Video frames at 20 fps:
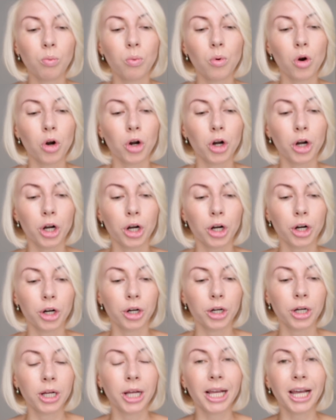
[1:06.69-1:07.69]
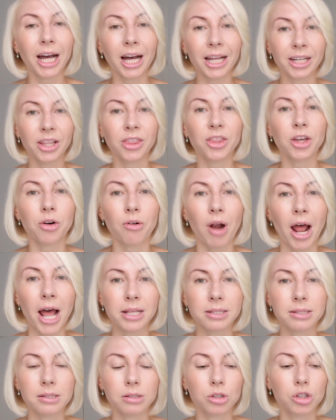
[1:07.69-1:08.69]
were cutting the
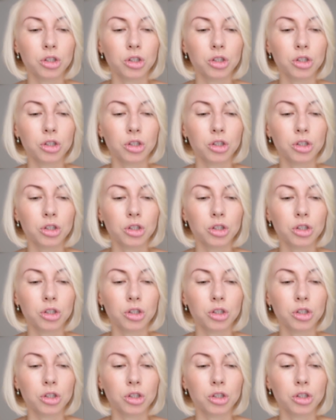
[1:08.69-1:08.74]
grass.